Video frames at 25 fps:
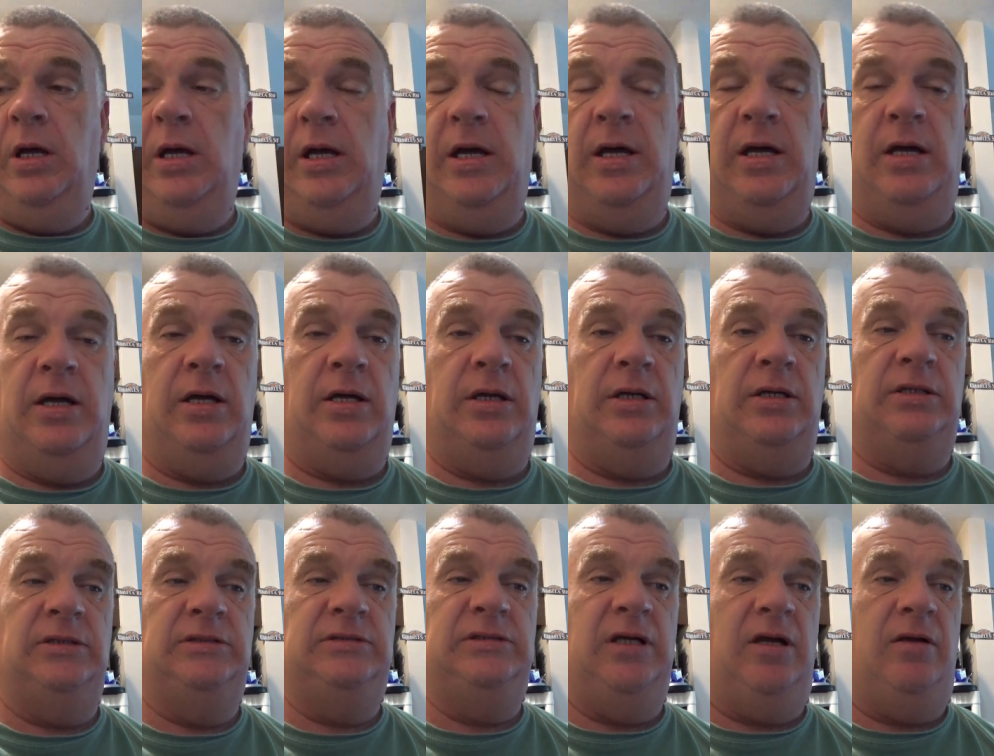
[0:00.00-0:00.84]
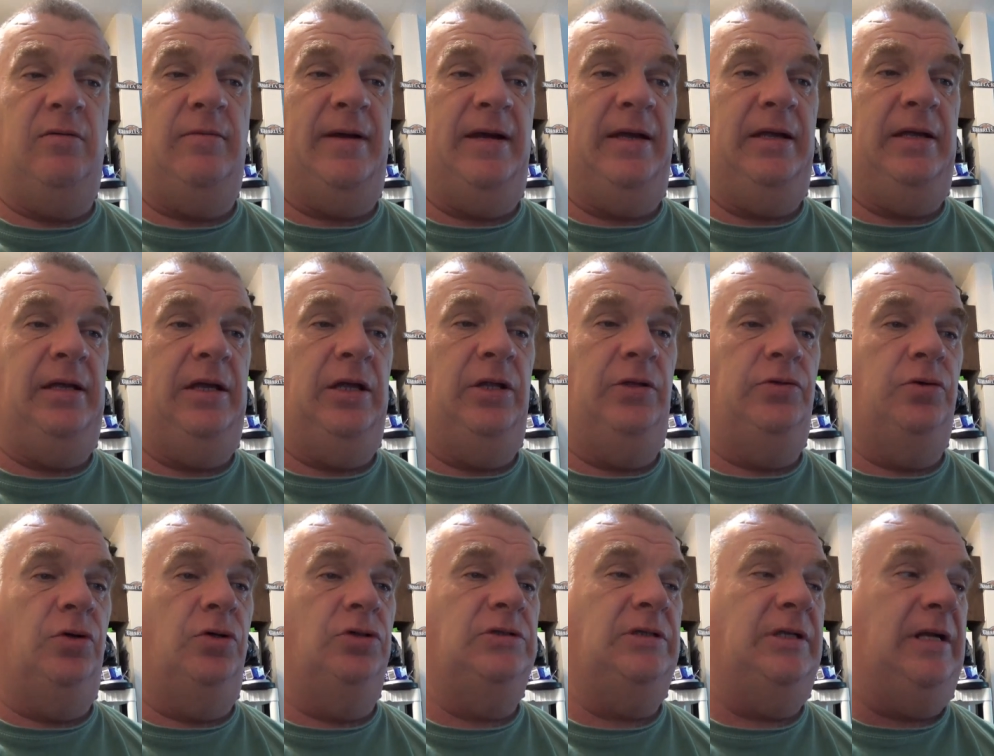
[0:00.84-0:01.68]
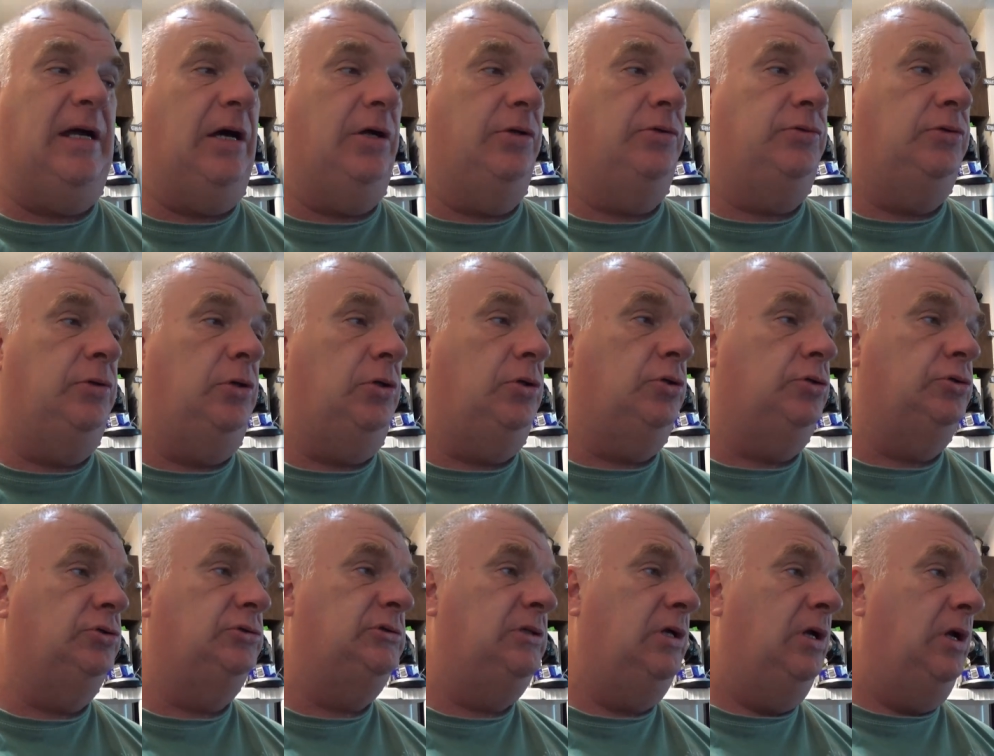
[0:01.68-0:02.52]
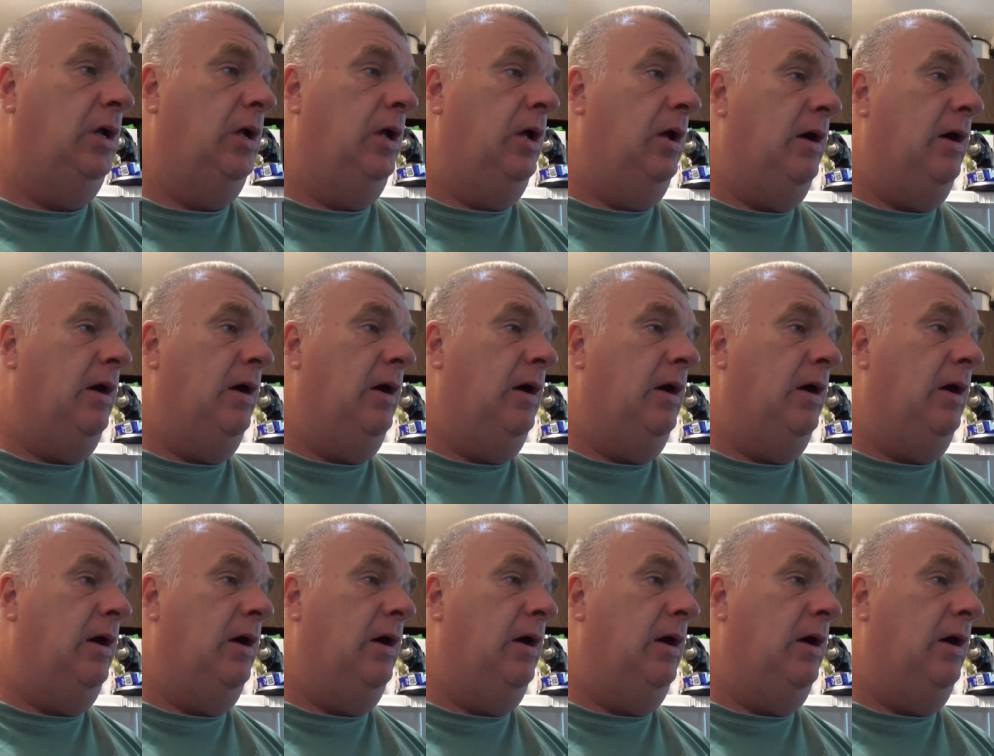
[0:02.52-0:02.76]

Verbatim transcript: uh, some of my intros and outros.